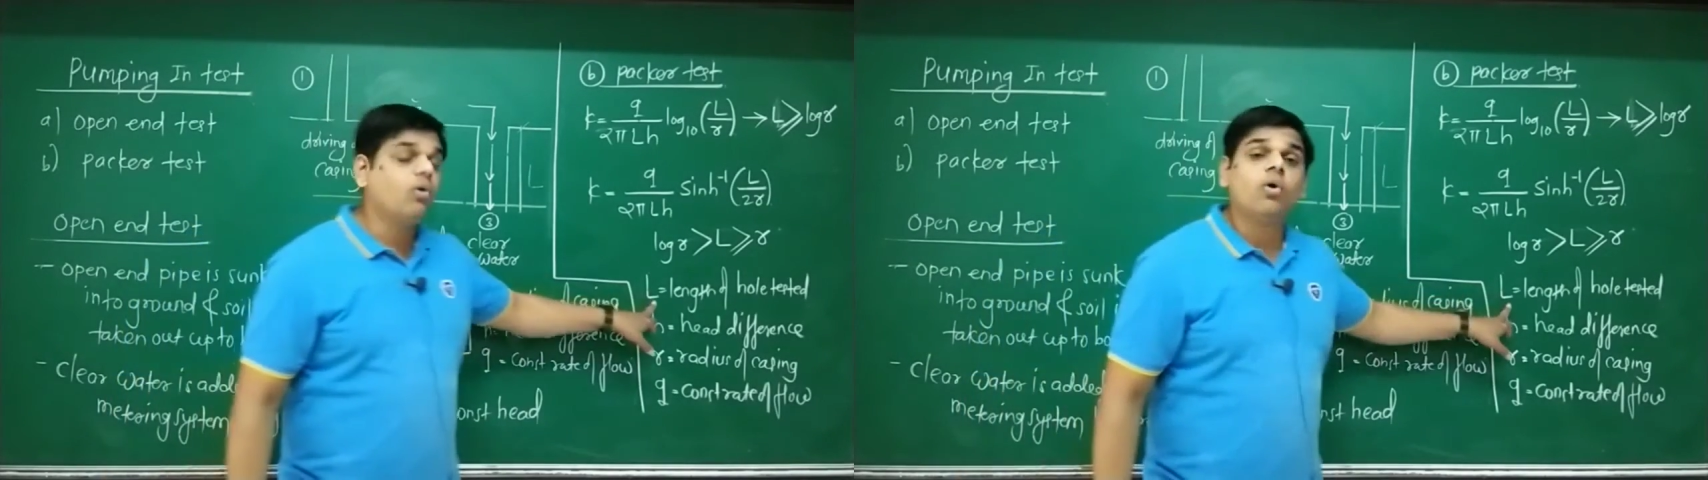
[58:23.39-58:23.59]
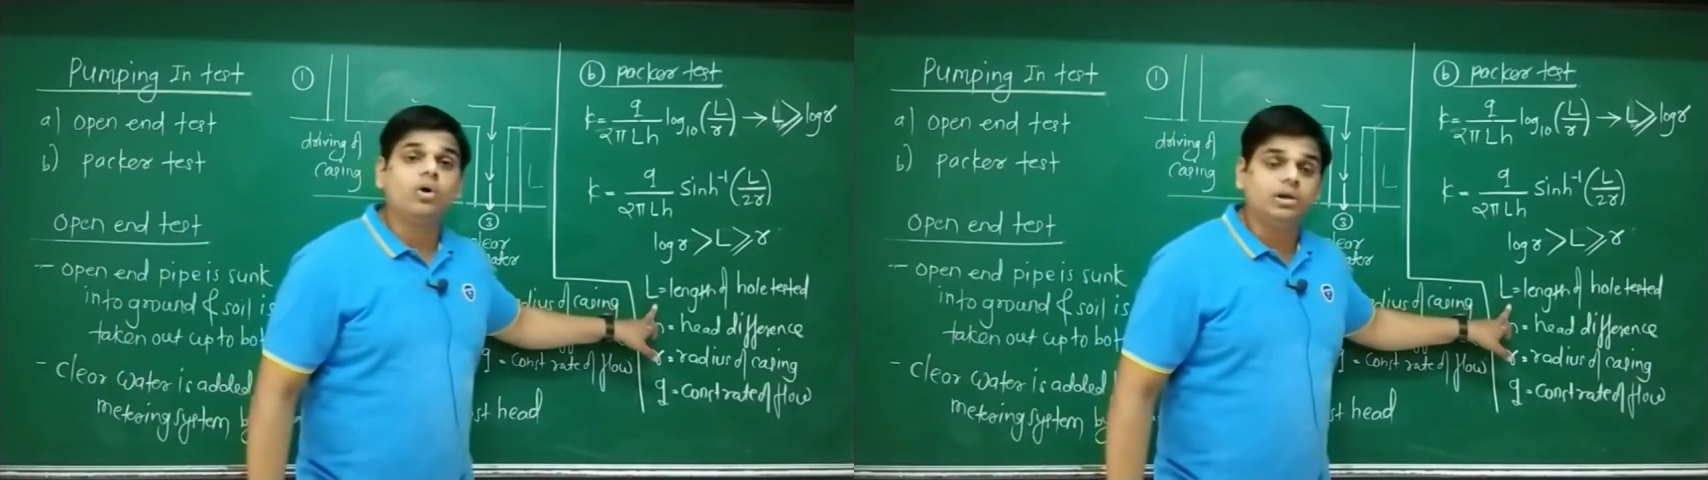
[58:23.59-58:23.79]

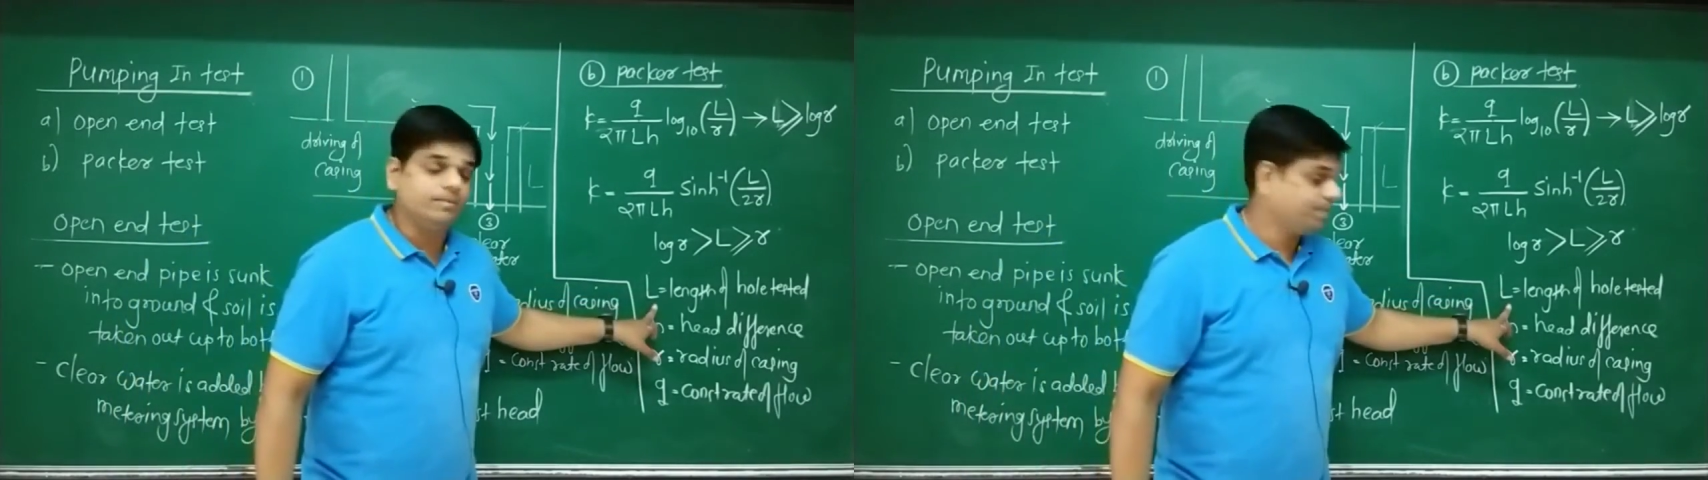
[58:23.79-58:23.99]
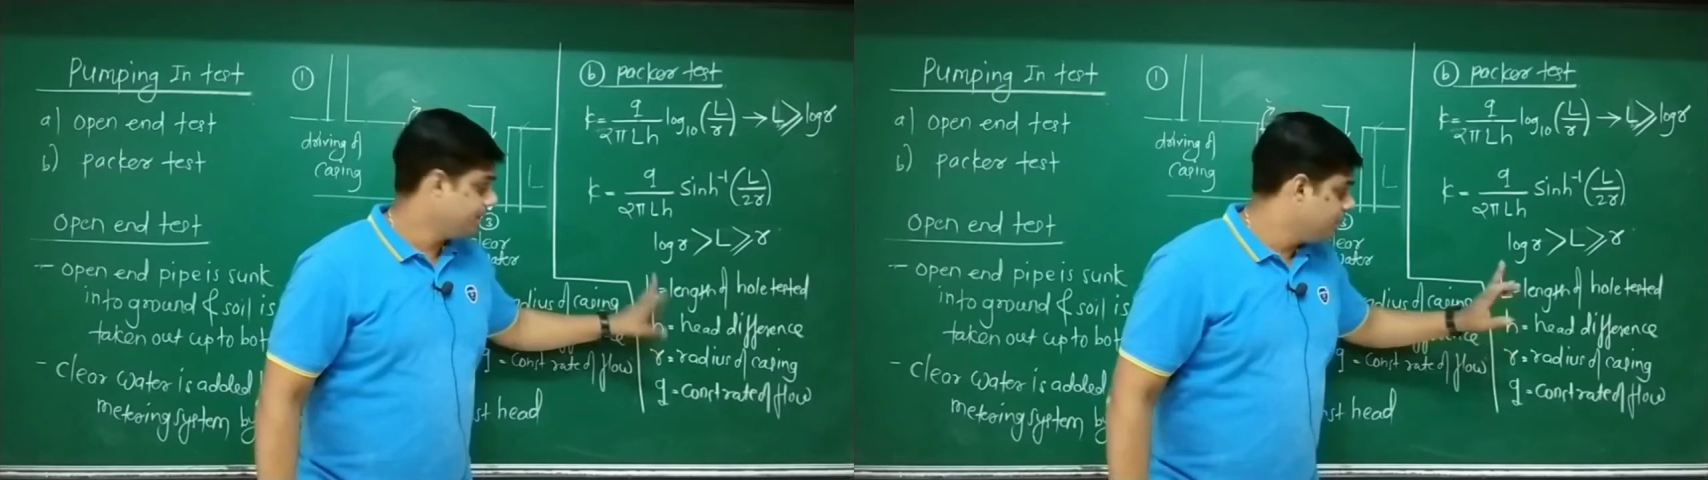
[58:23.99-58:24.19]

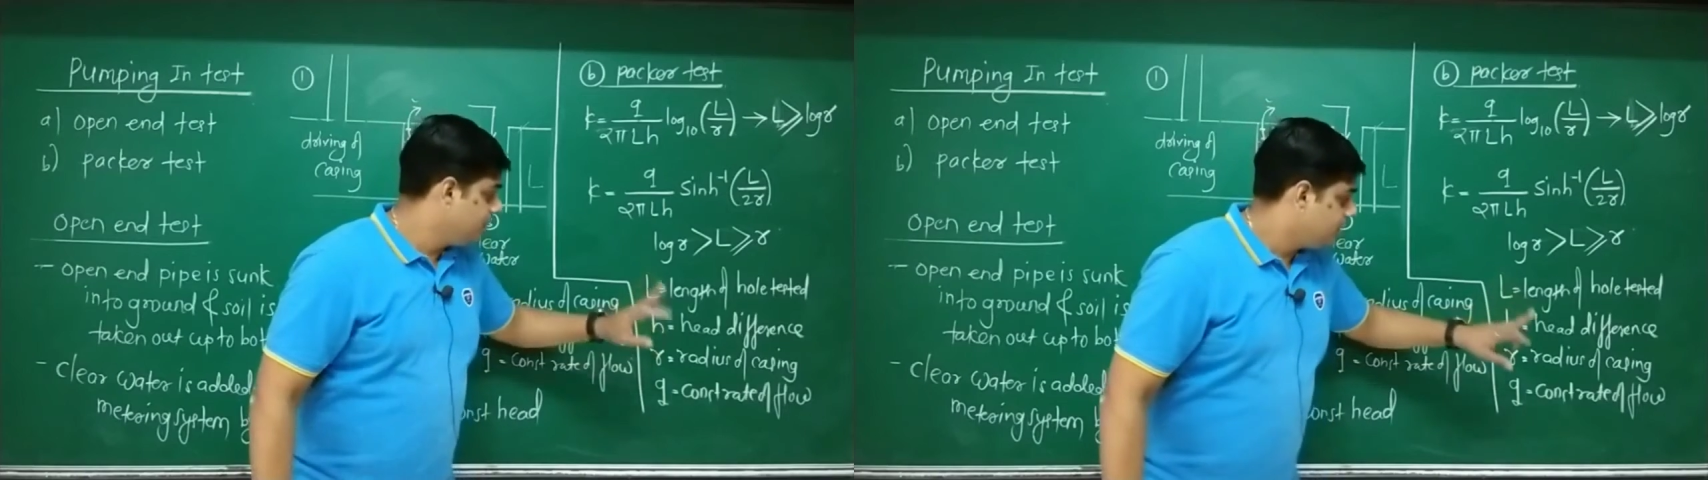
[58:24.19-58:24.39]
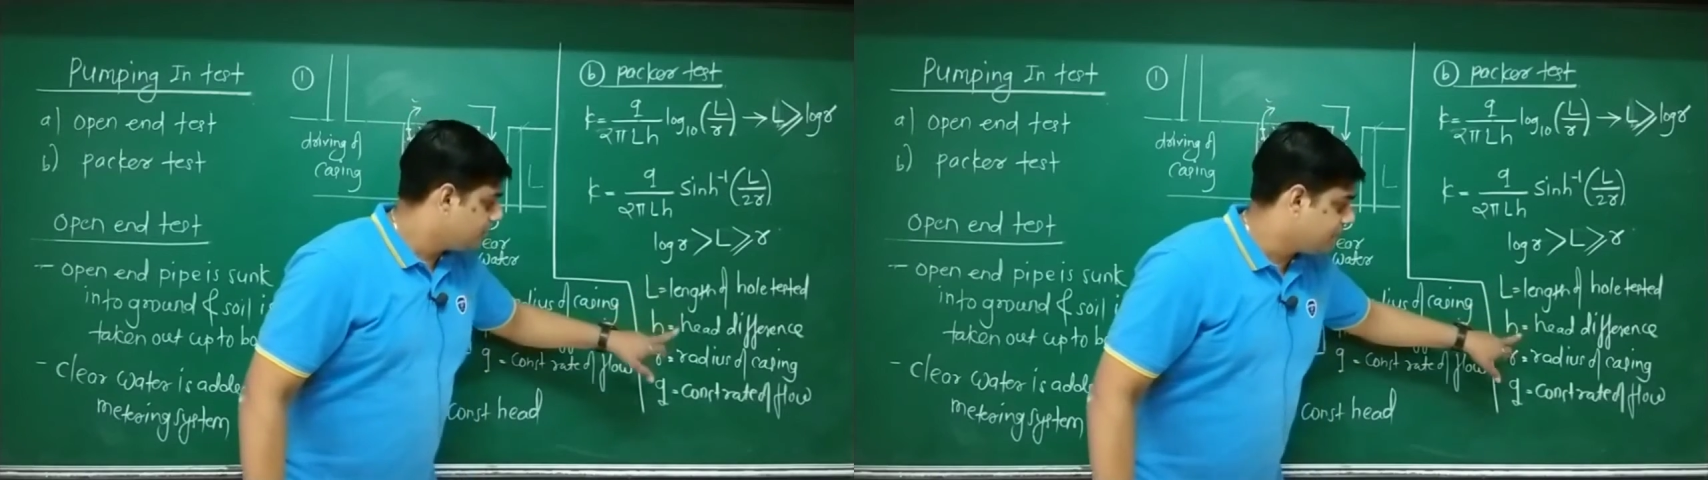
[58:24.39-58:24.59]
hole.
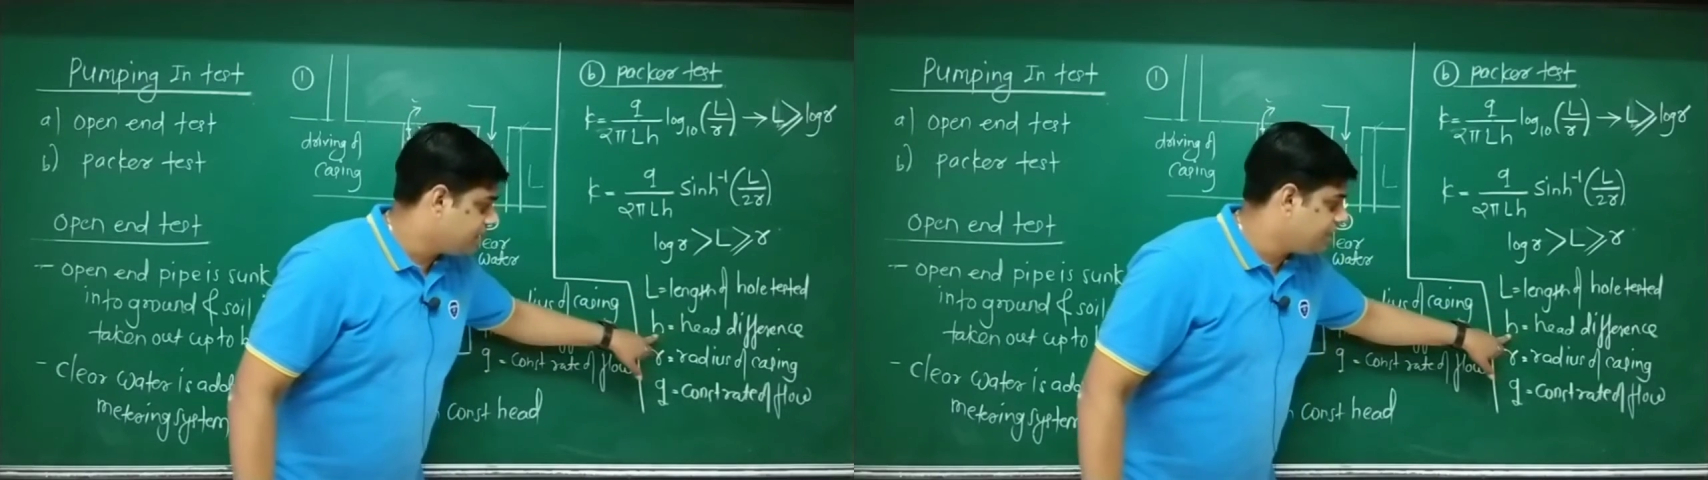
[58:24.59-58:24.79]
Then